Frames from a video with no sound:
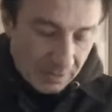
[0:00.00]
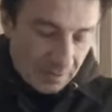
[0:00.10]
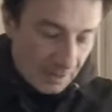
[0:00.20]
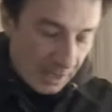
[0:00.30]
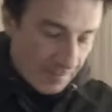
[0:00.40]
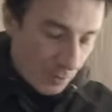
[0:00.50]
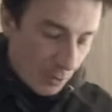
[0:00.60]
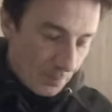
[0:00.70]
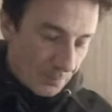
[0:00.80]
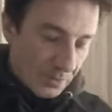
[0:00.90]
Line
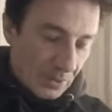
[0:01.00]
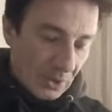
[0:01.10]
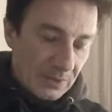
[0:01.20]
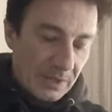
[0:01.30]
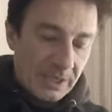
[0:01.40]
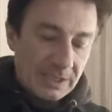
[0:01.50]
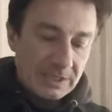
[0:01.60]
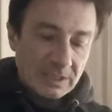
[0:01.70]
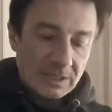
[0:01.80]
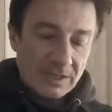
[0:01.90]
4.
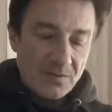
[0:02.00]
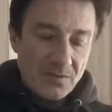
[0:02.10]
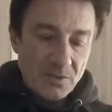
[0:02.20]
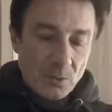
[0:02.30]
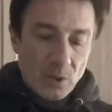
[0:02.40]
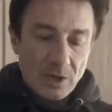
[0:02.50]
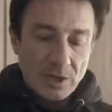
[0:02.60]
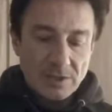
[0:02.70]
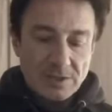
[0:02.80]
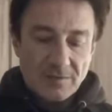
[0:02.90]
Unlearned in the
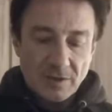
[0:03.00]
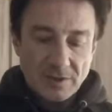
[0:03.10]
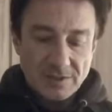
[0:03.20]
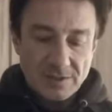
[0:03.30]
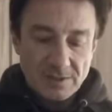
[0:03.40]
world's false